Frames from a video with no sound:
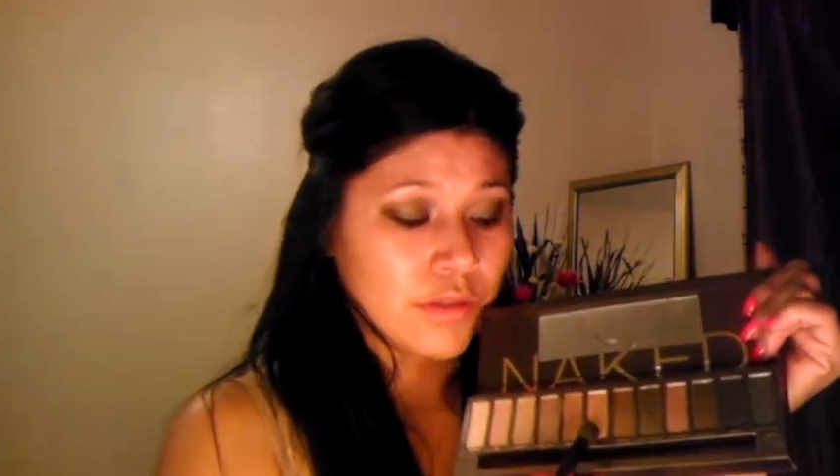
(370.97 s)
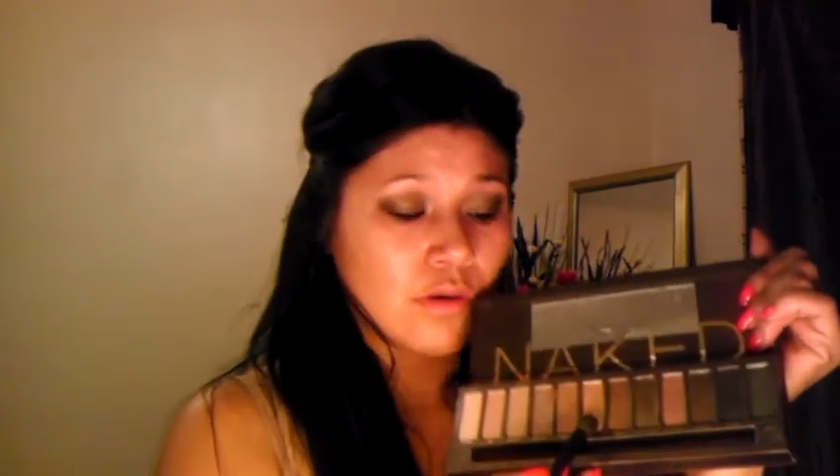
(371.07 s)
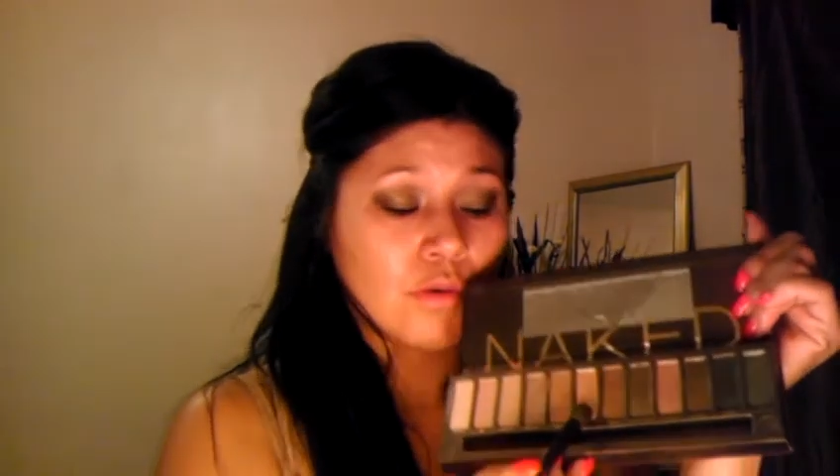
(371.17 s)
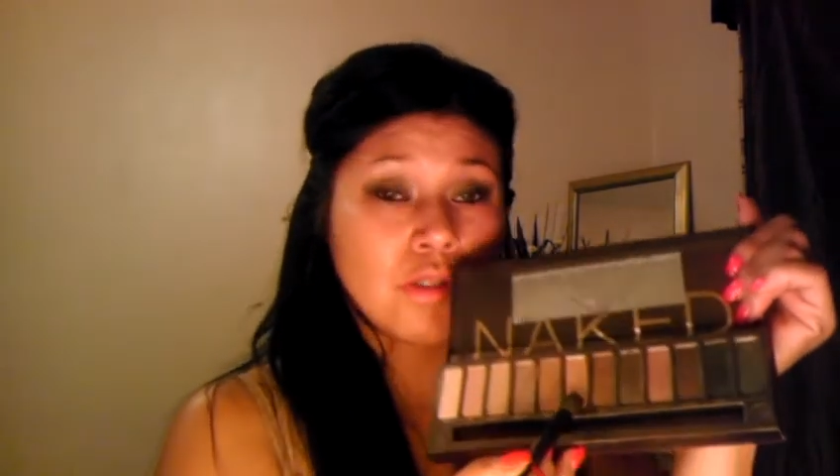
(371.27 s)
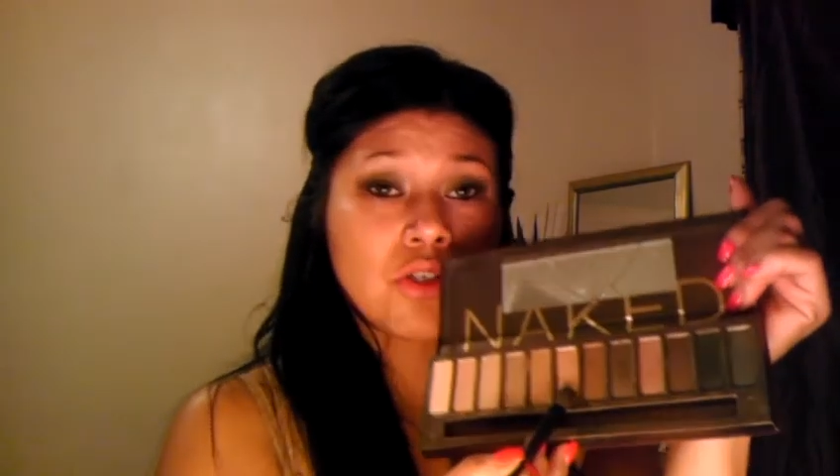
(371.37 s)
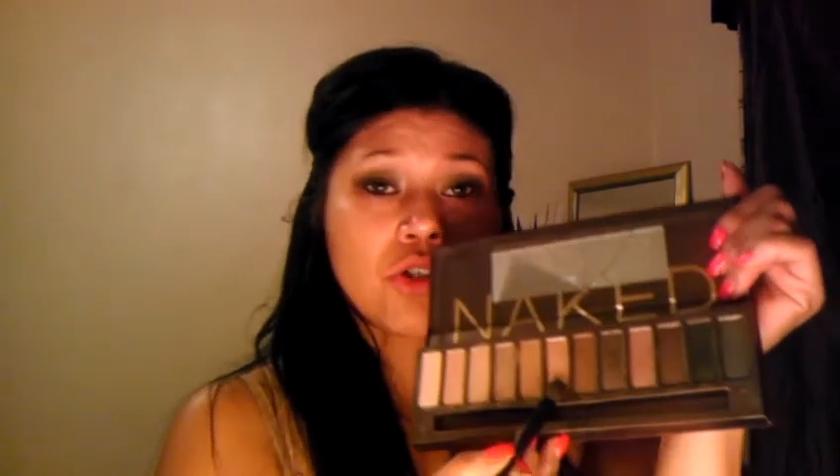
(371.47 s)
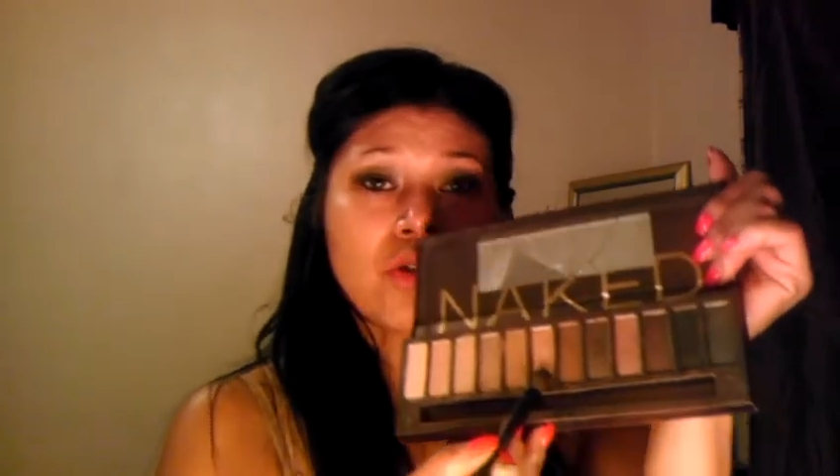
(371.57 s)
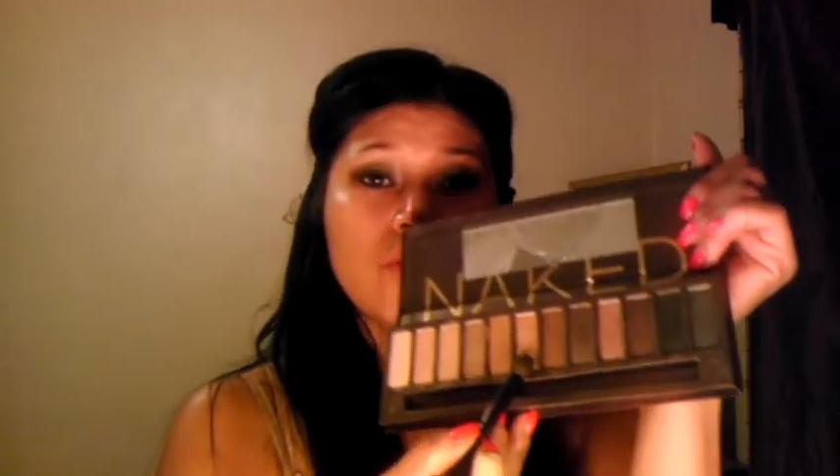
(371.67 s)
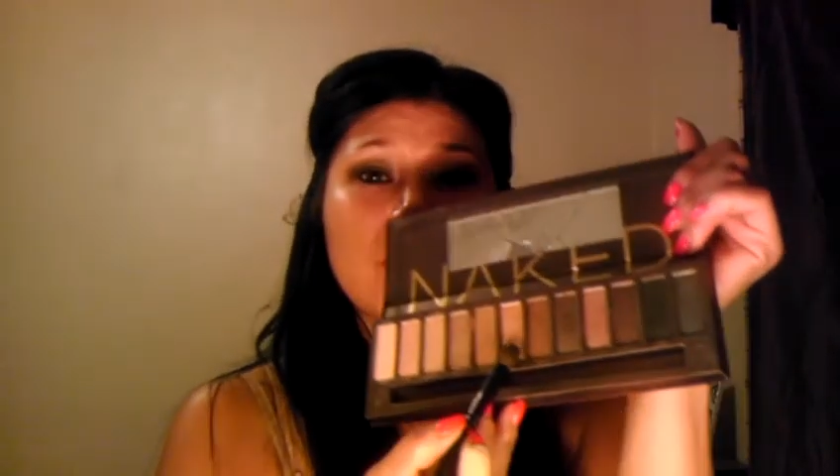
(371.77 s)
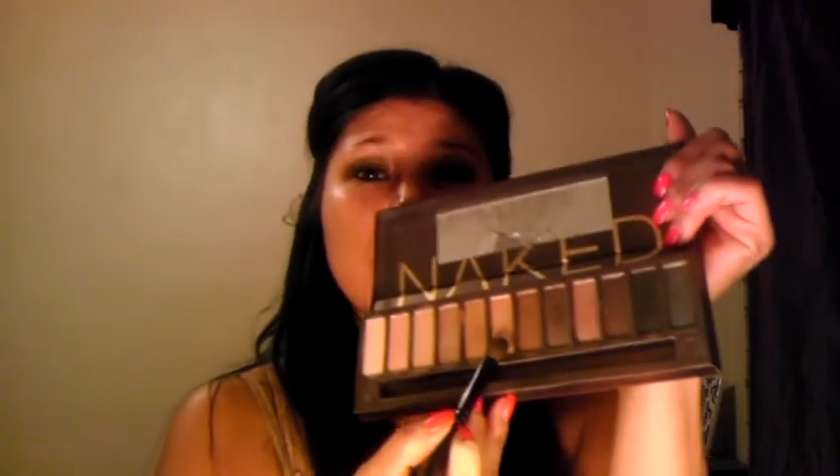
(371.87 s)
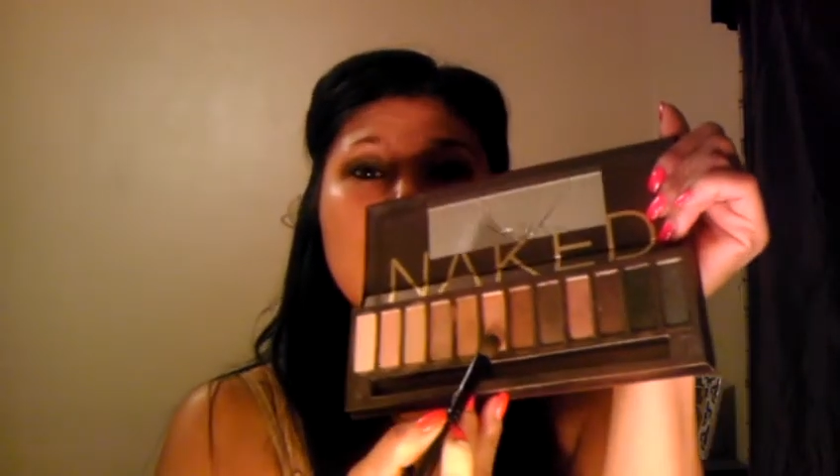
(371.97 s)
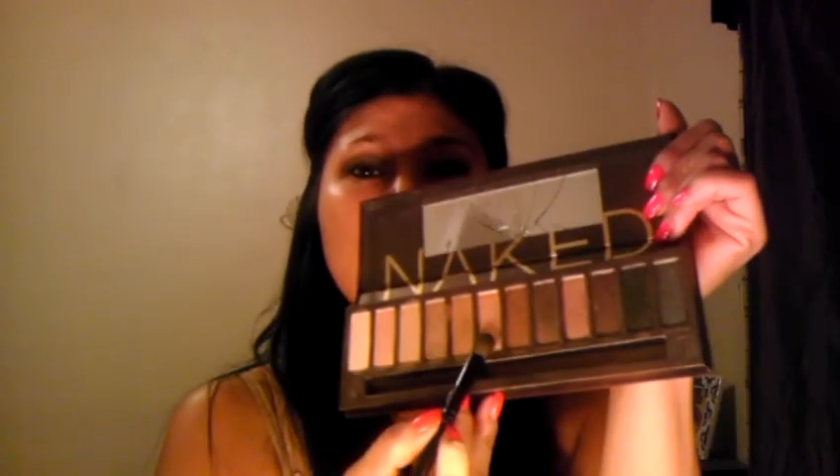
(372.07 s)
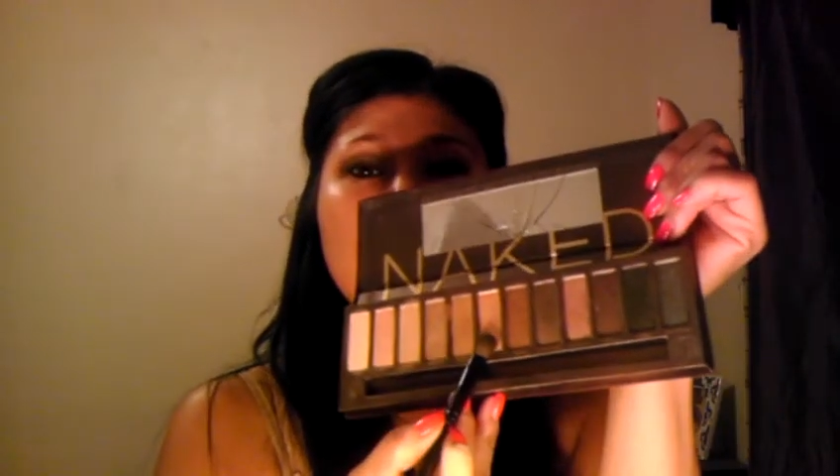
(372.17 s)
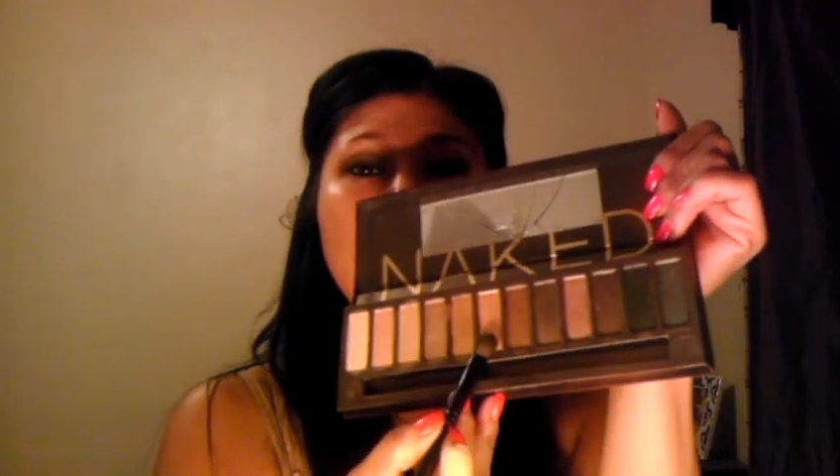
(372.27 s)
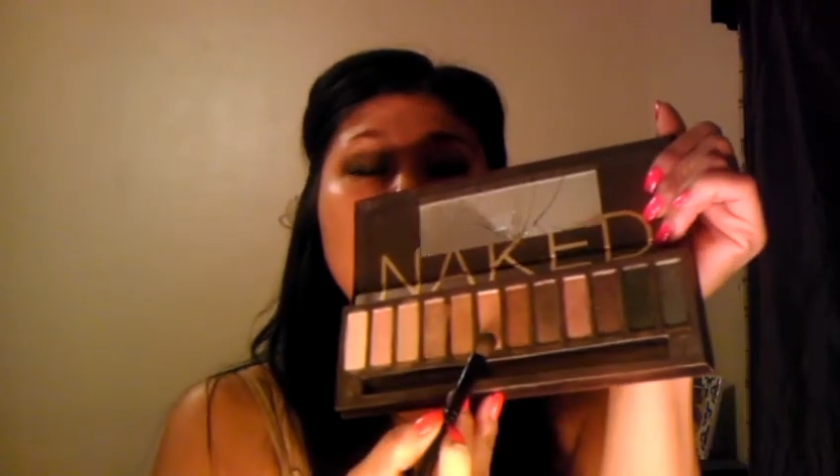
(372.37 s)
goldish tones to
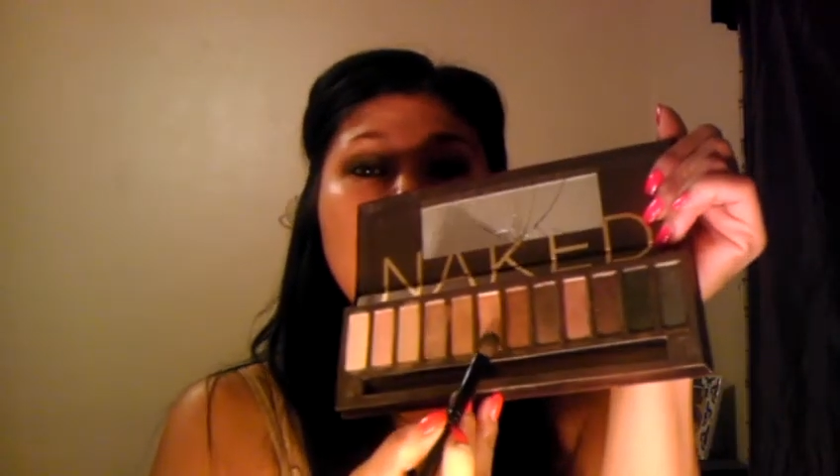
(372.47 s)
it.